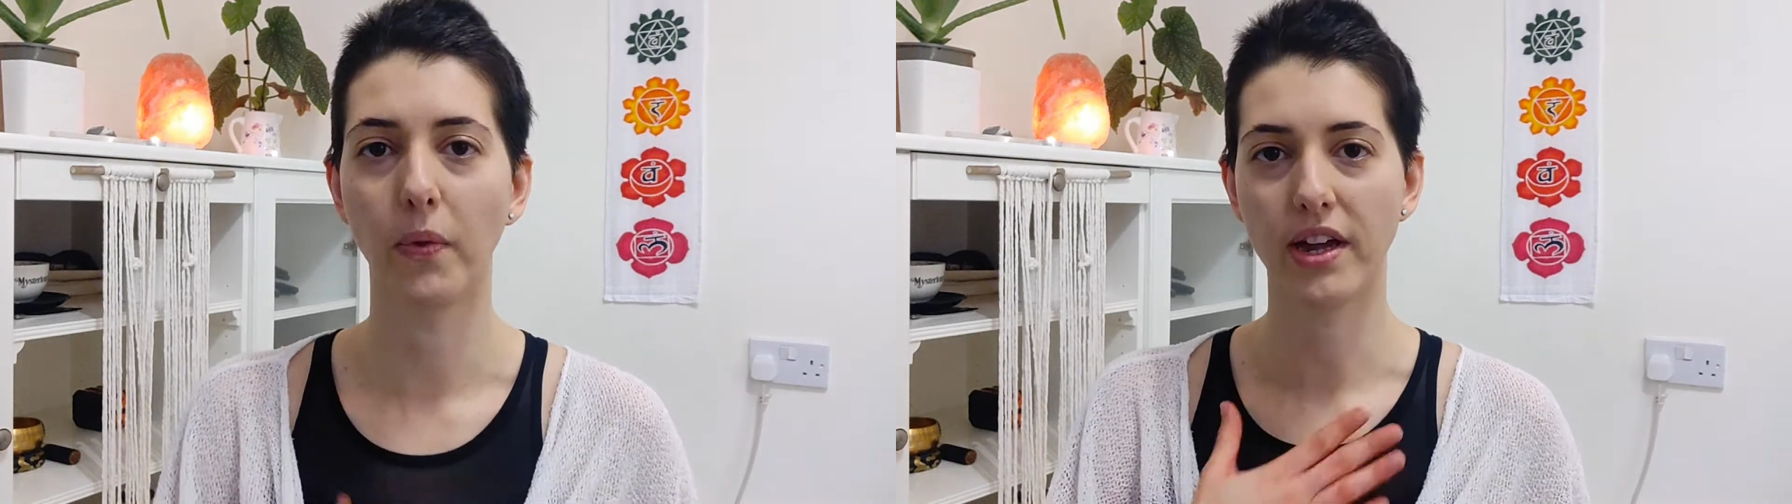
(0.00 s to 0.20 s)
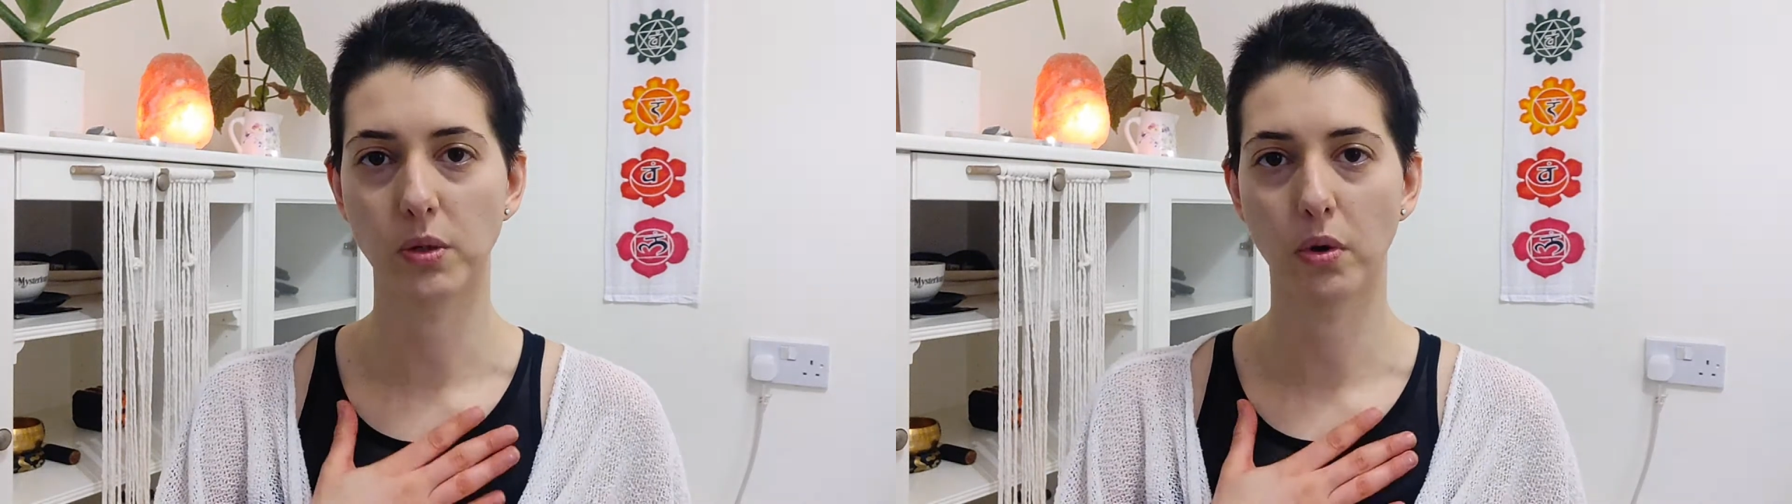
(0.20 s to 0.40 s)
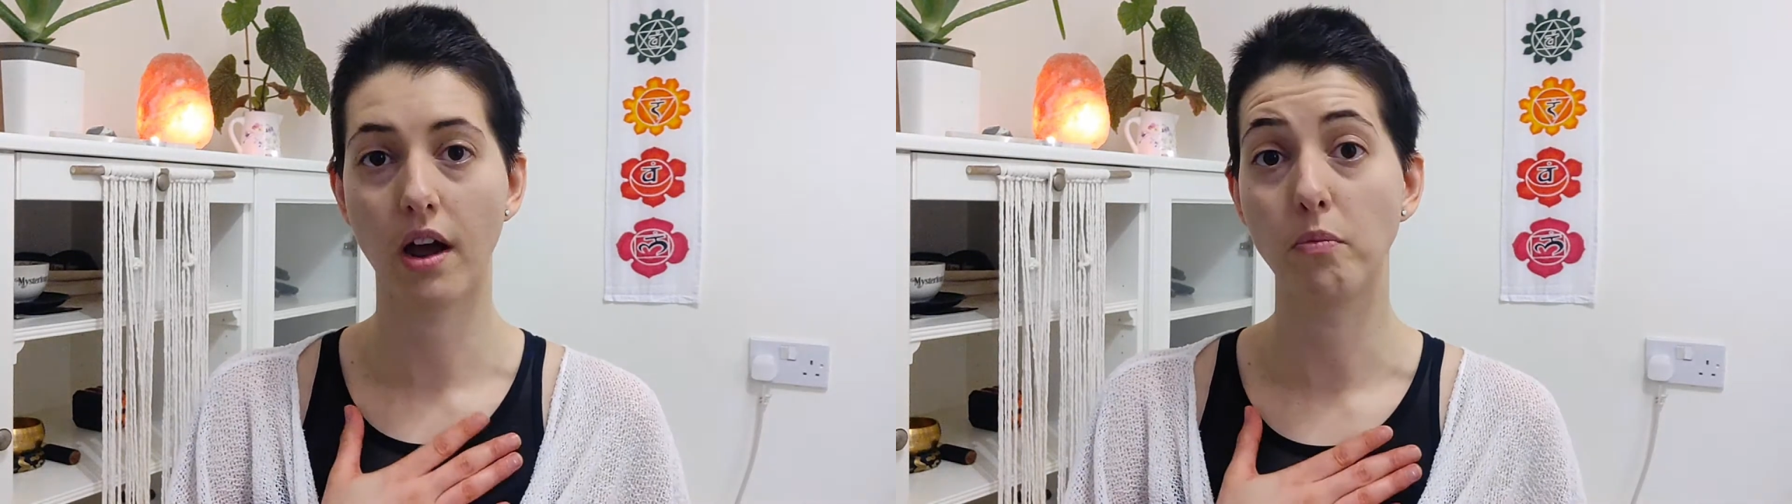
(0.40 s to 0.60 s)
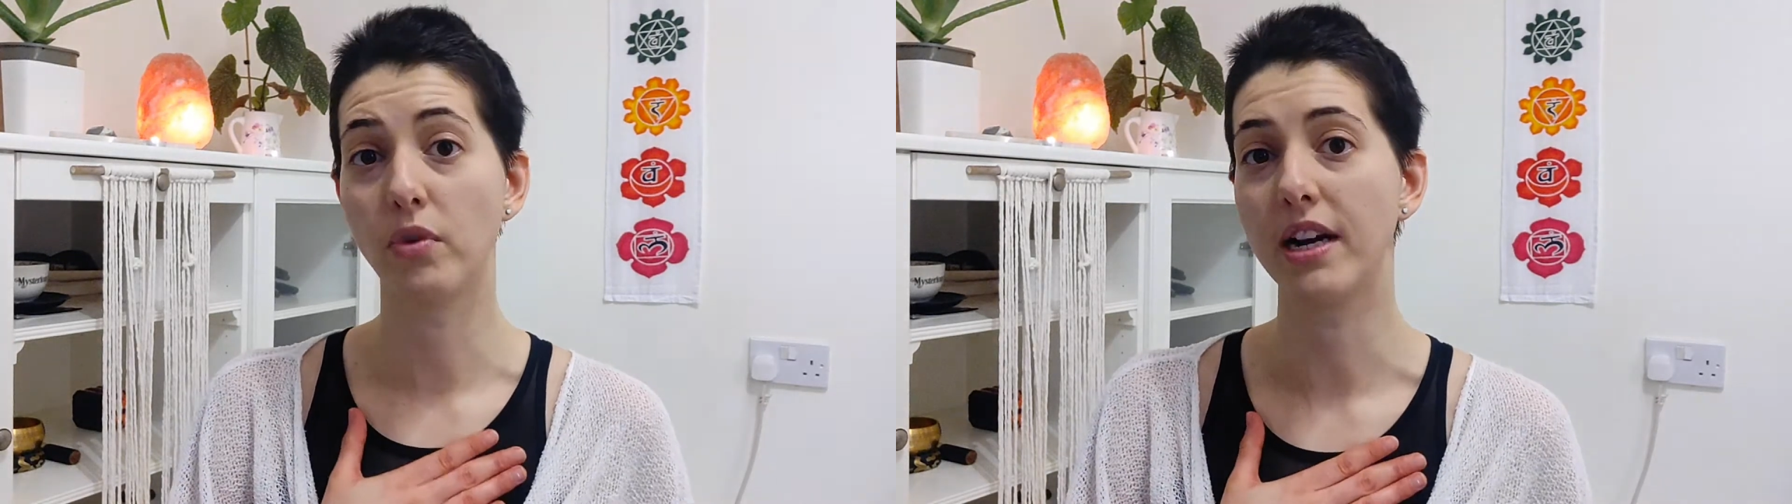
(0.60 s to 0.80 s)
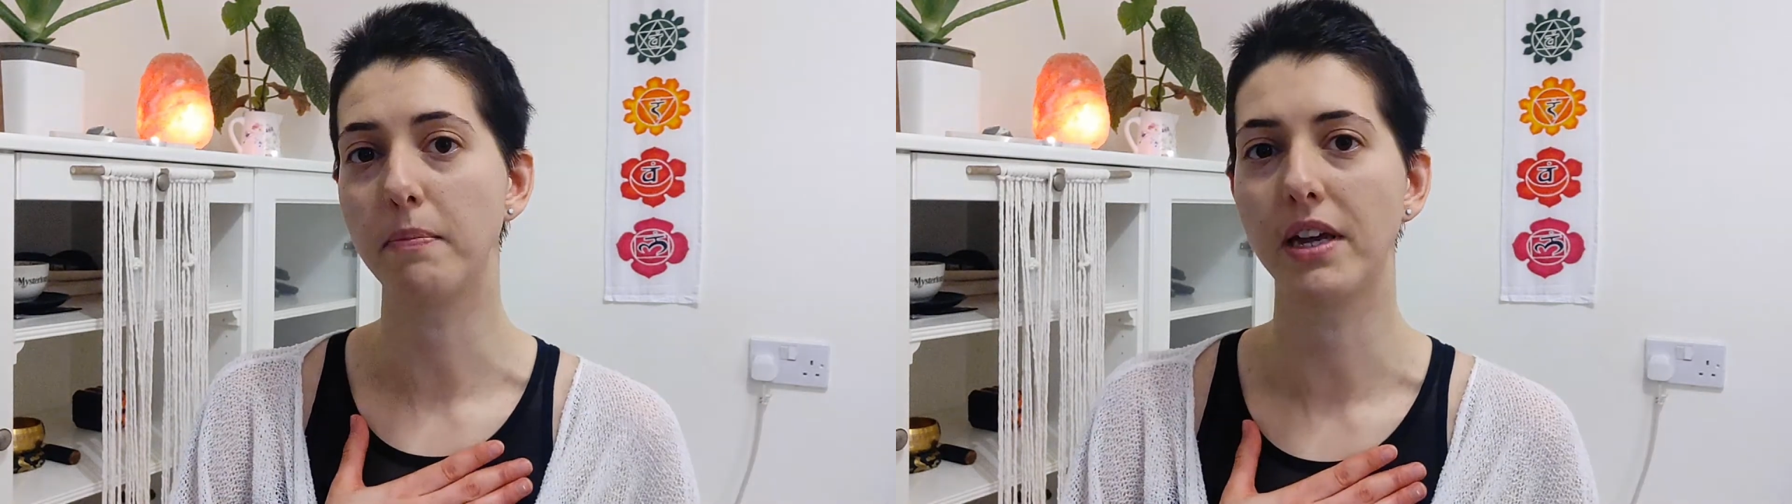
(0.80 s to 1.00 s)
that's what I'm
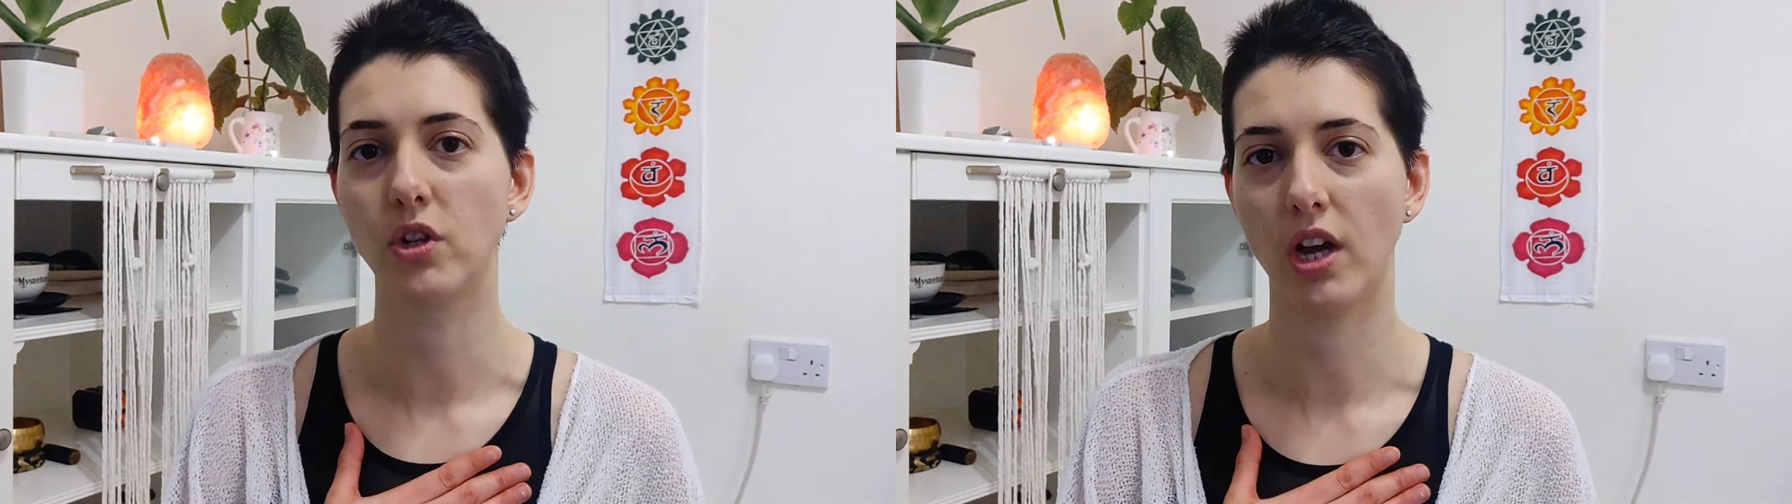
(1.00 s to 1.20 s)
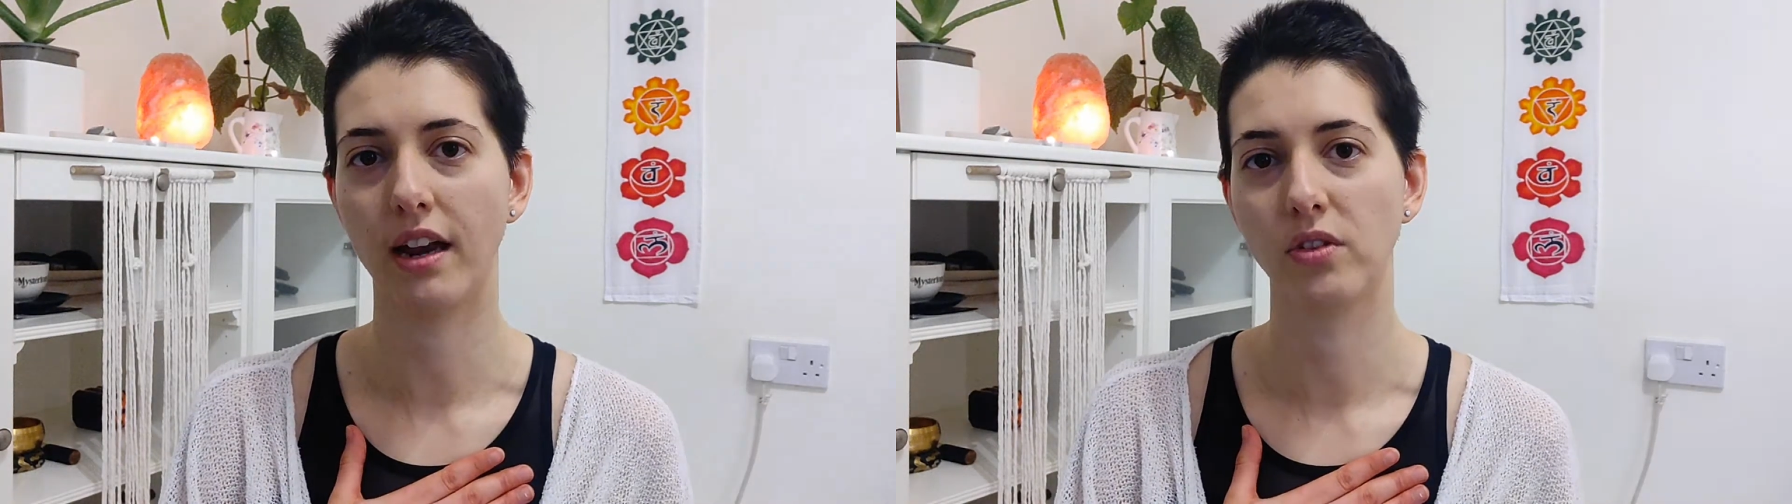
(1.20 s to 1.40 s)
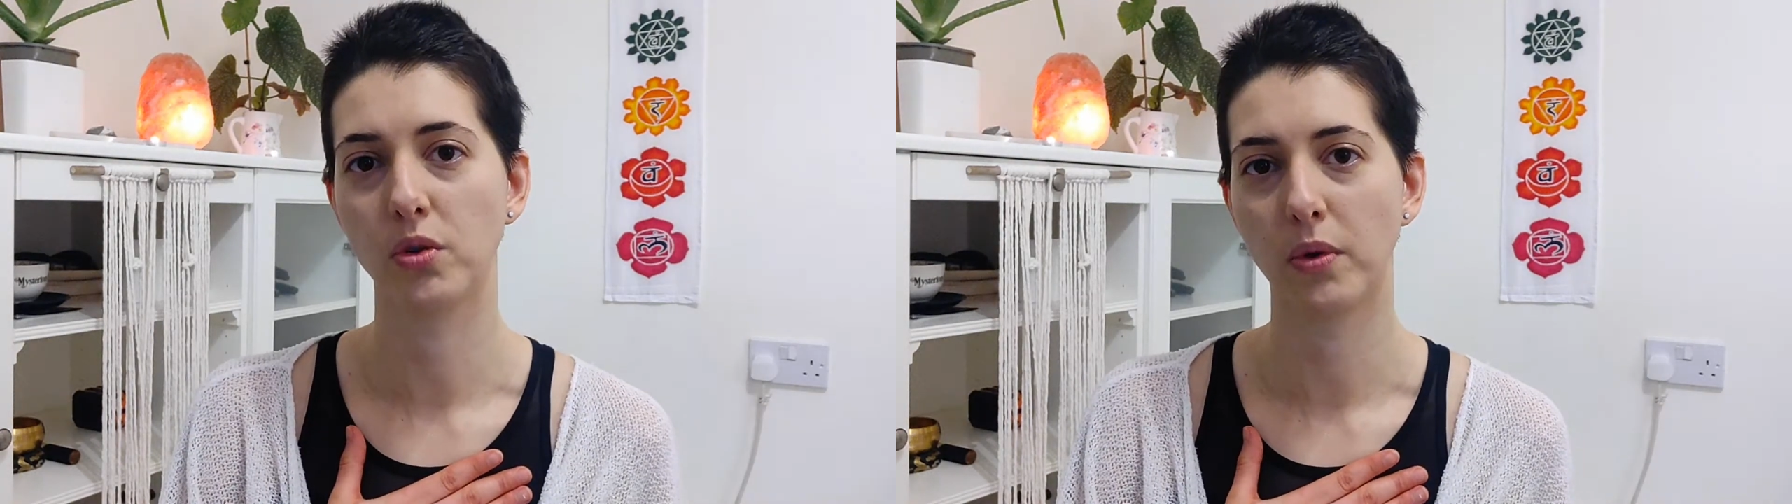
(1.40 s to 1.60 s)
really being challenged